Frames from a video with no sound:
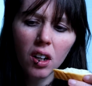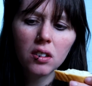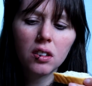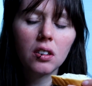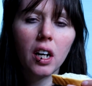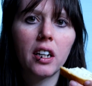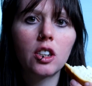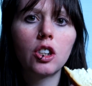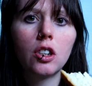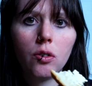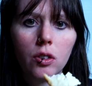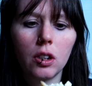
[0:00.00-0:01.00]
this is
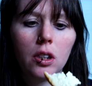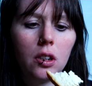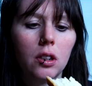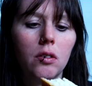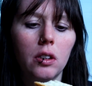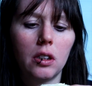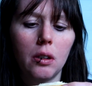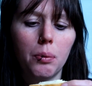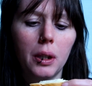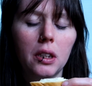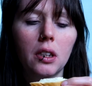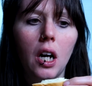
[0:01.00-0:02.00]
actually really good
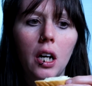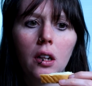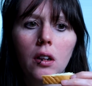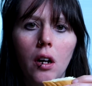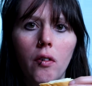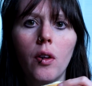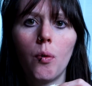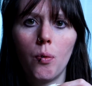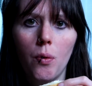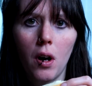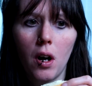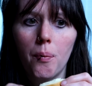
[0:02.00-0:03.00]
resemblance. I love the,
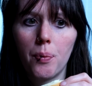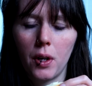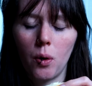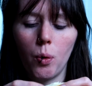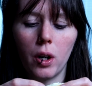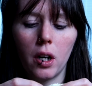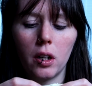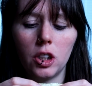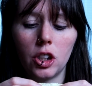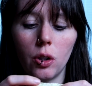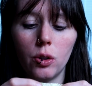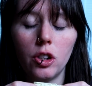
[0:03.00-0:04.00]
uh, the one I
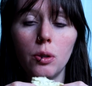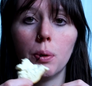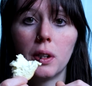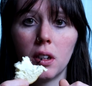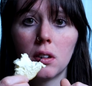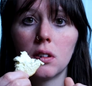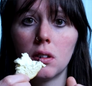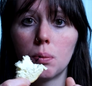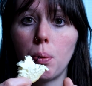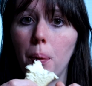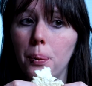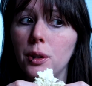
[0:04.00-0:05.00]
showed you, but this is
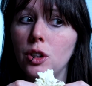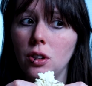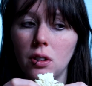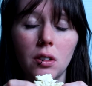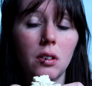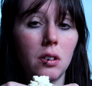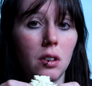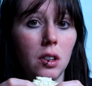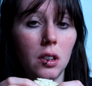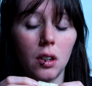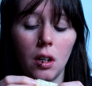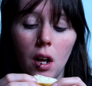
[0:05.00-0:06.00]
probably just as
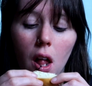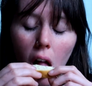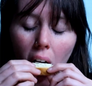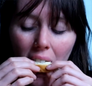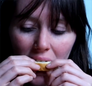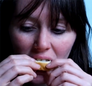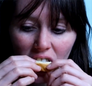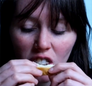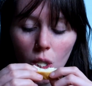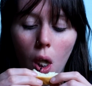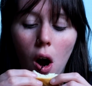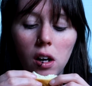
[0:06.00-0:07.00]
good,
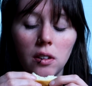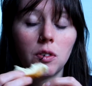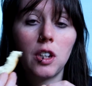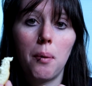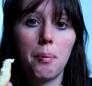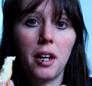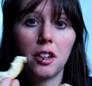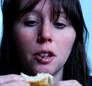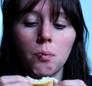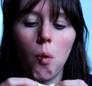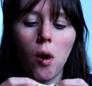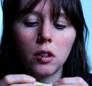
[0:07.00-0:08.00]
if not
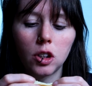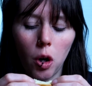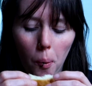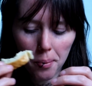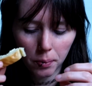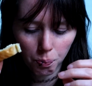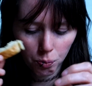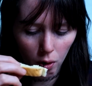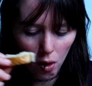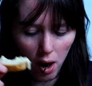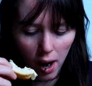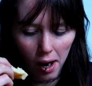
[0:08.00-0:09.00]
better. So
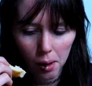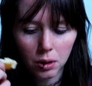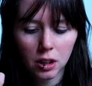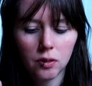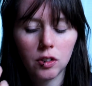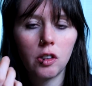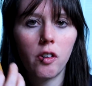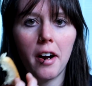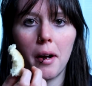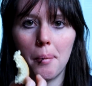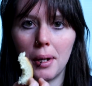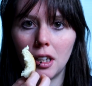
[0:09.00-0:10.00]
yeah, I would definitely
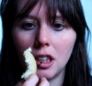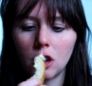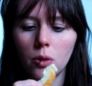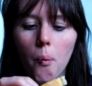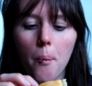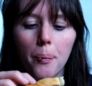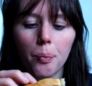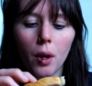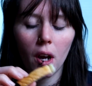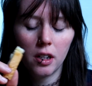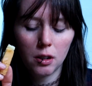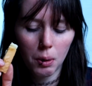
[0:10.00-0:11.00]
recommend this,
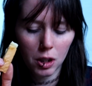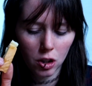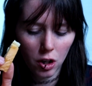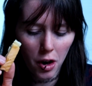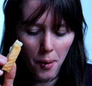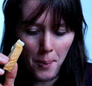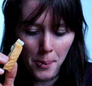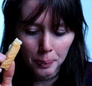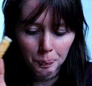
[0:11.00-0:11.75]
especially